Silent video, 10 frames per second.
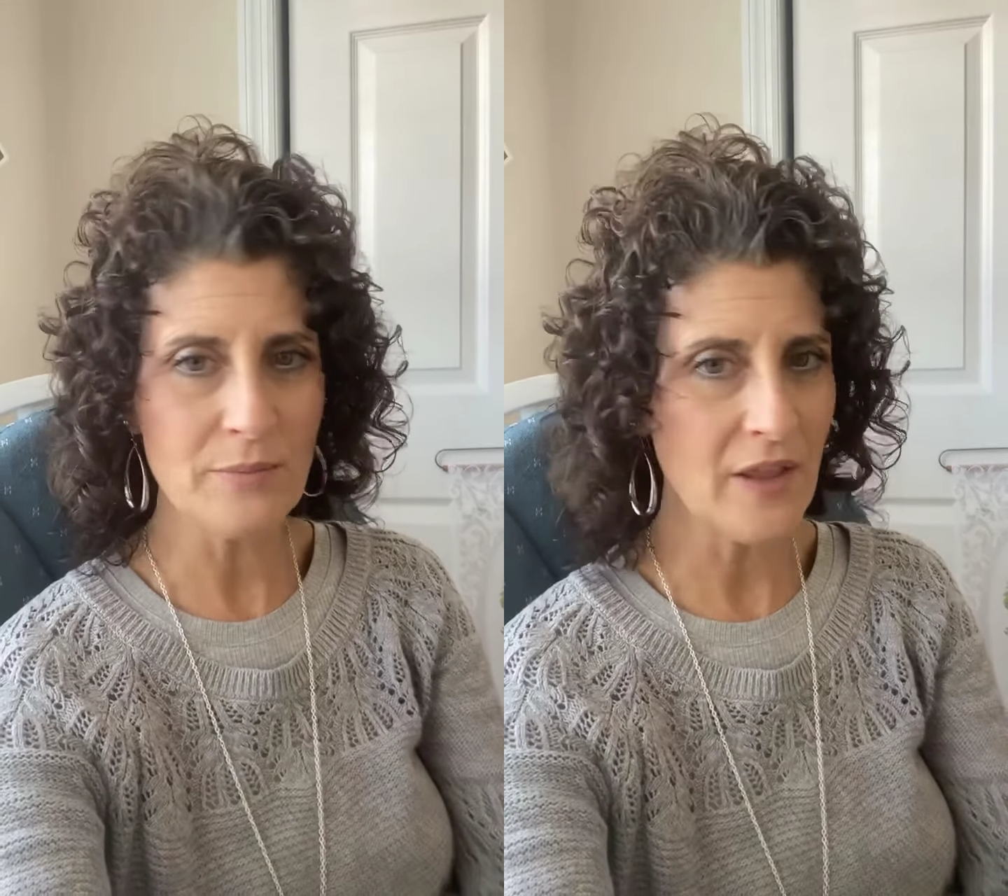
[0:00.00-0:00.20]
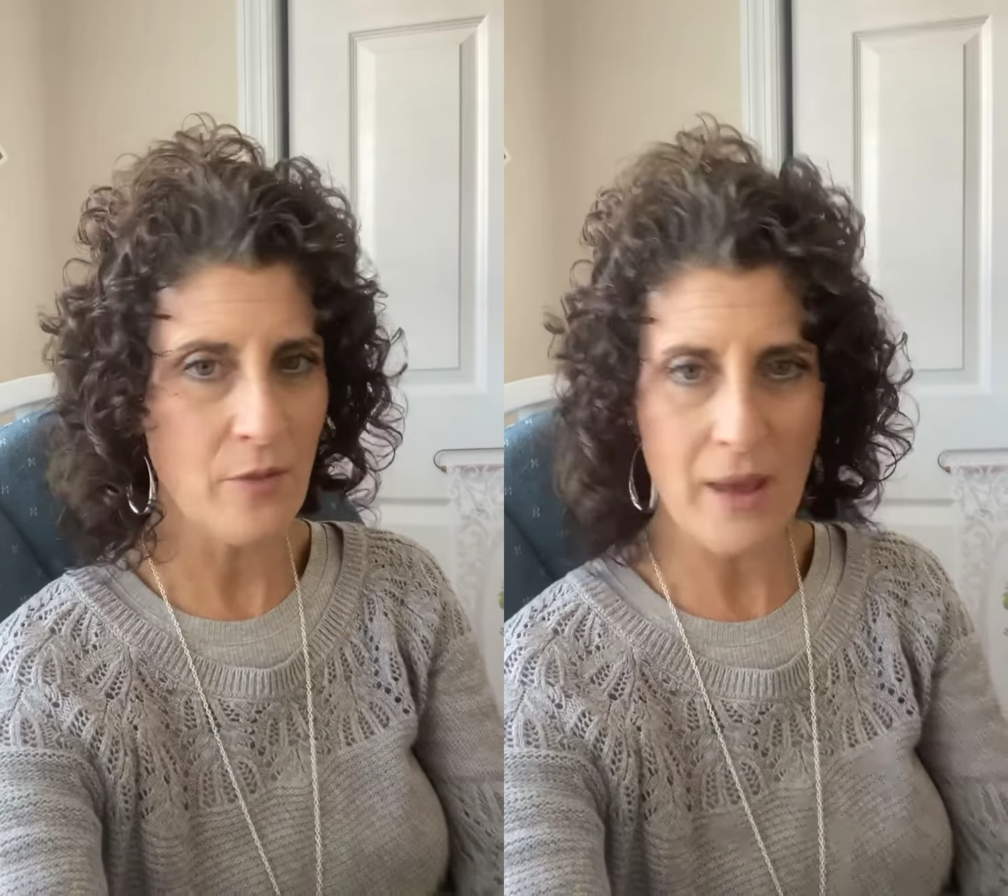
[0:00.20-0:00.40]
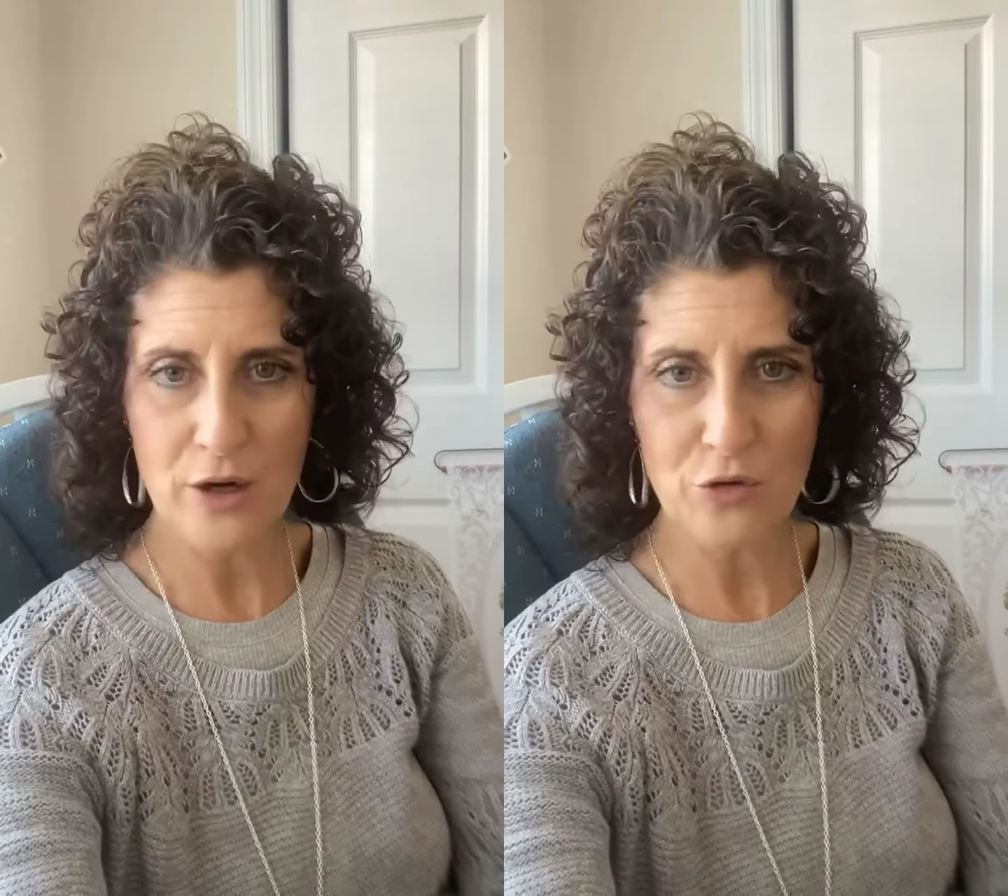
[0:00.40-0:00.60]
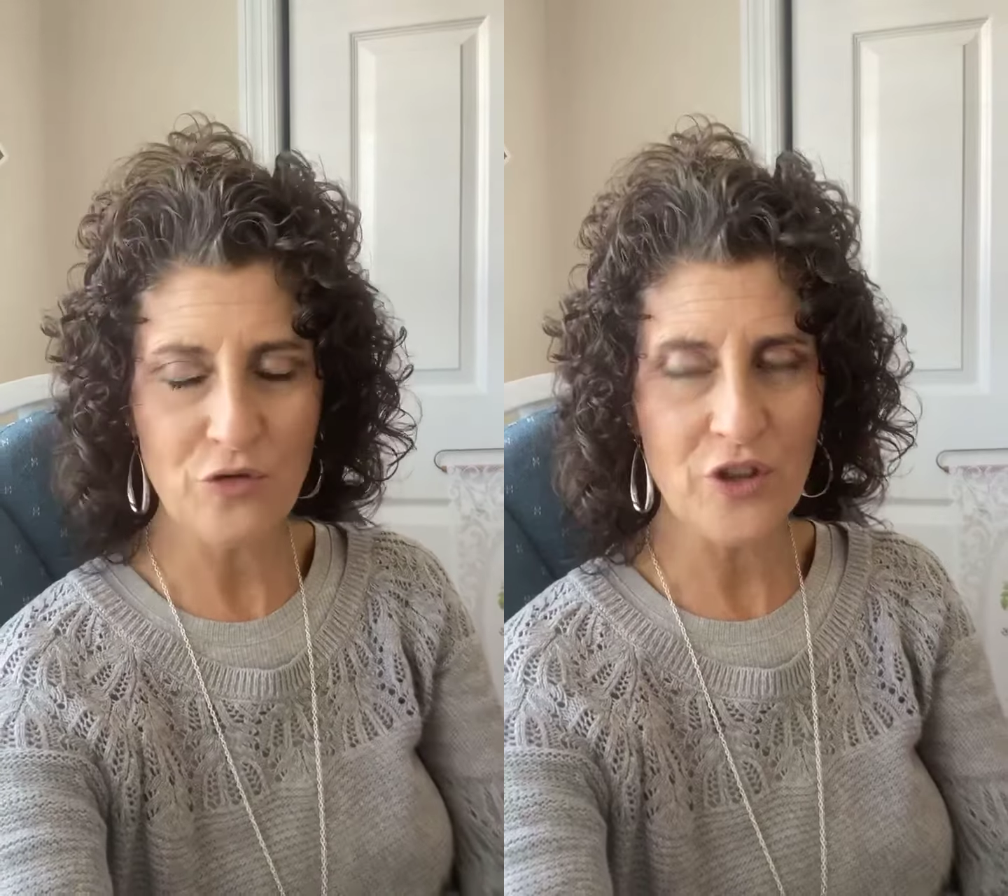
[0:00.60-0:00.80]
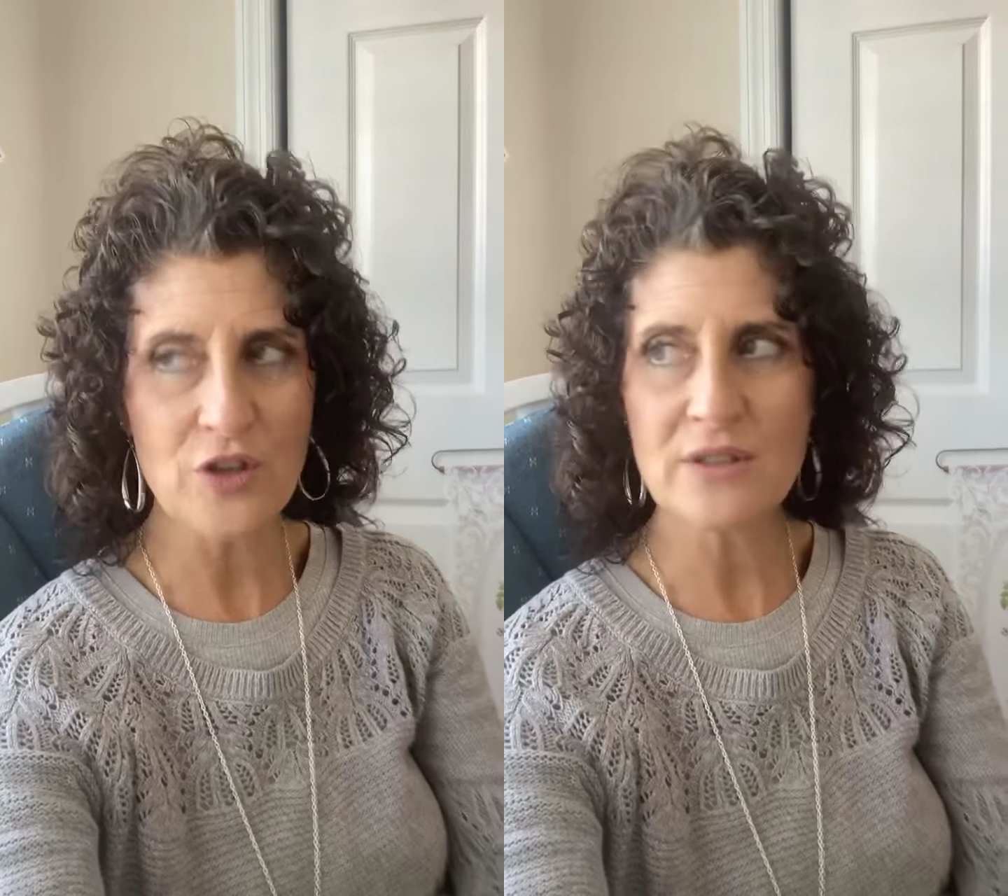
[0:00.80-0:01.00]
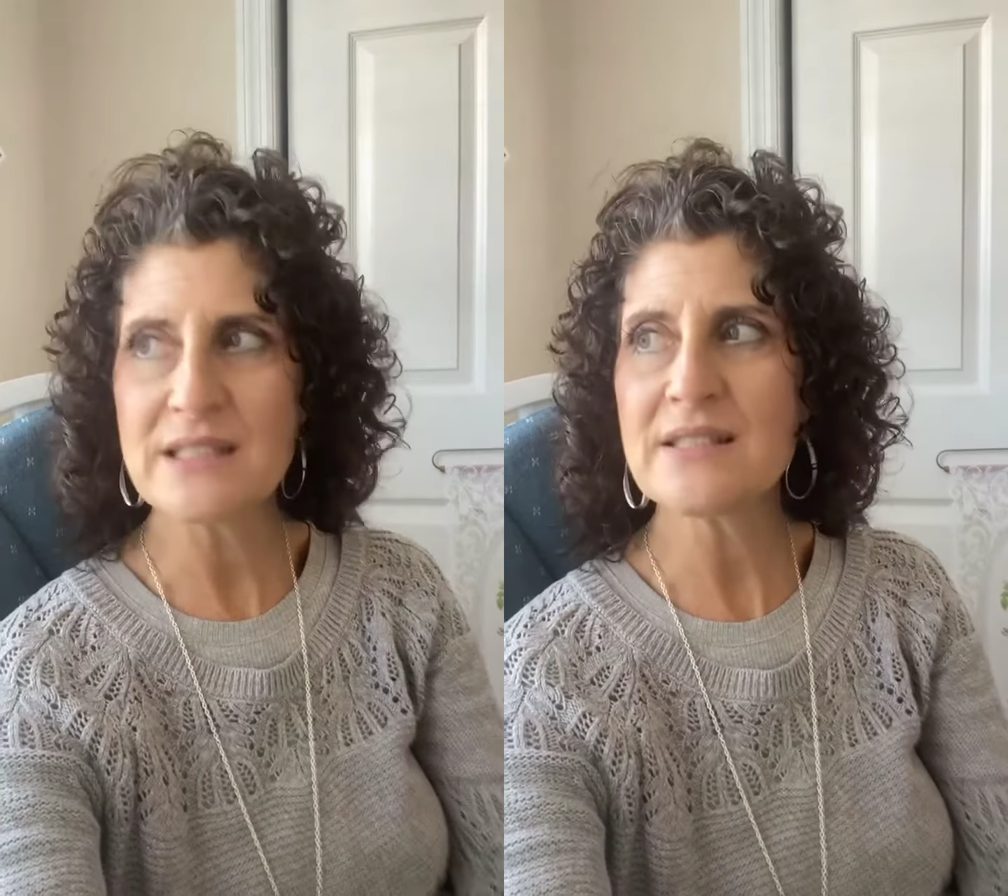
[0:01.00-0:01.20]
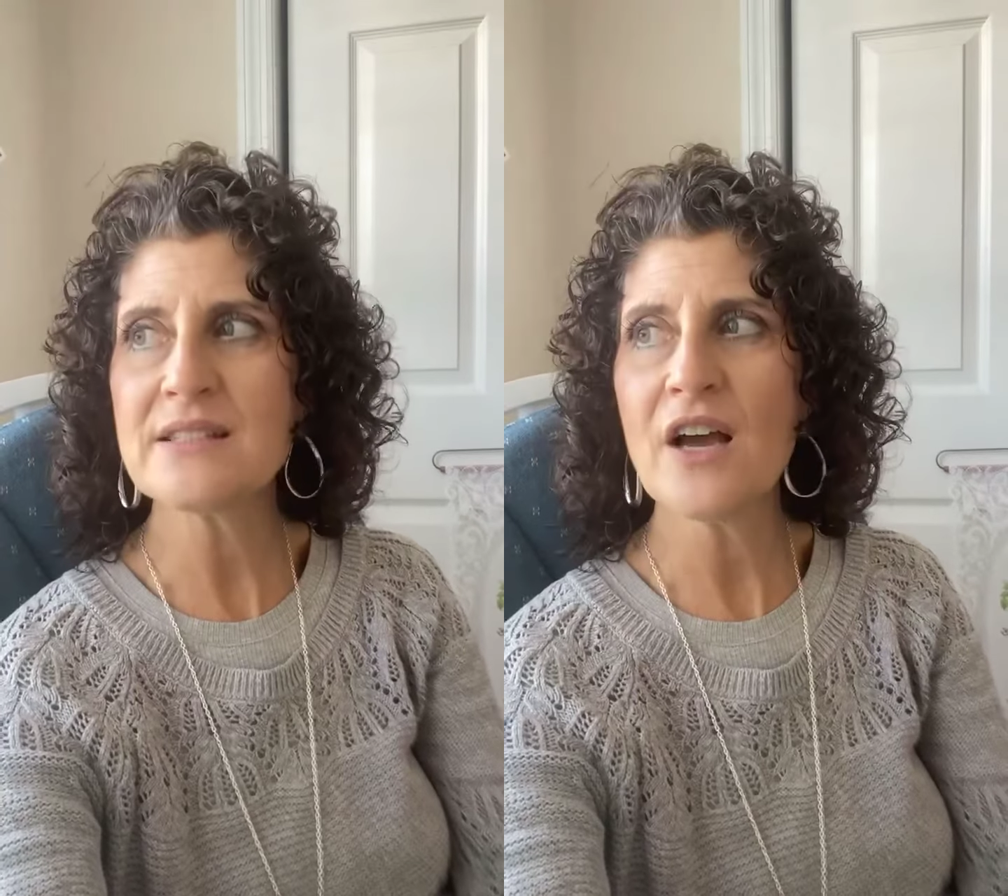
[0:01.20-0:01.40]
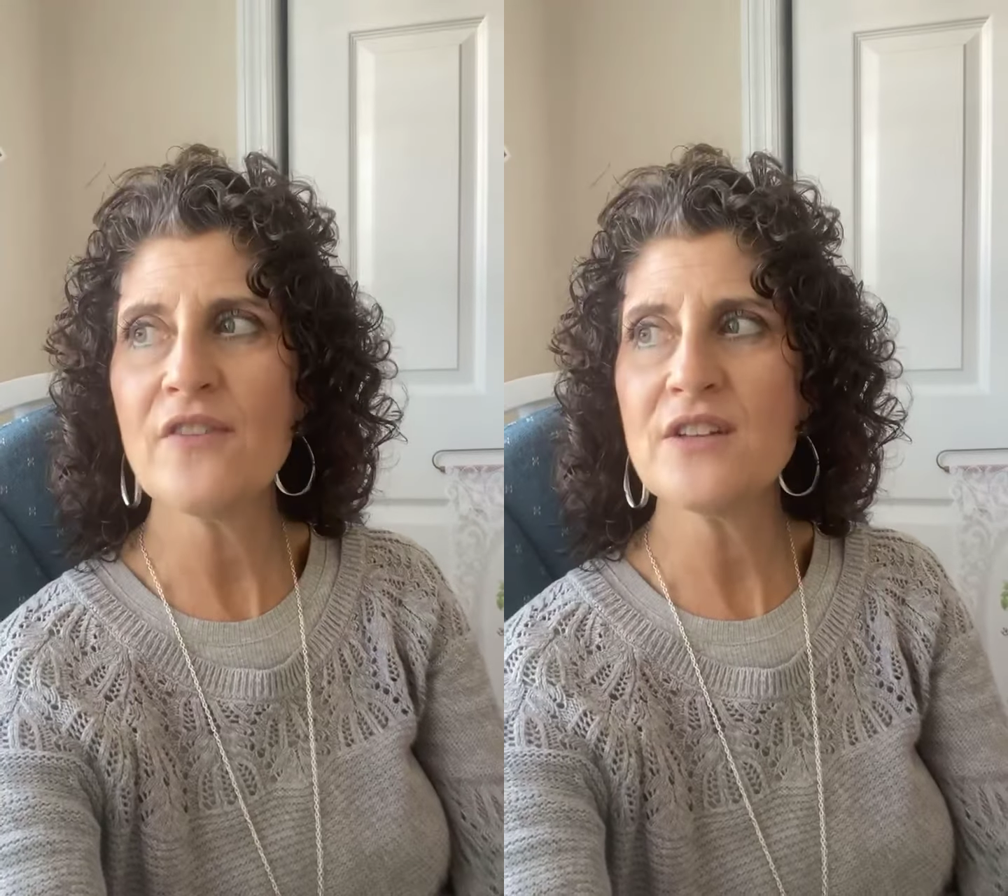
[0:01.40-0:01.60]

in the medical field and stuff.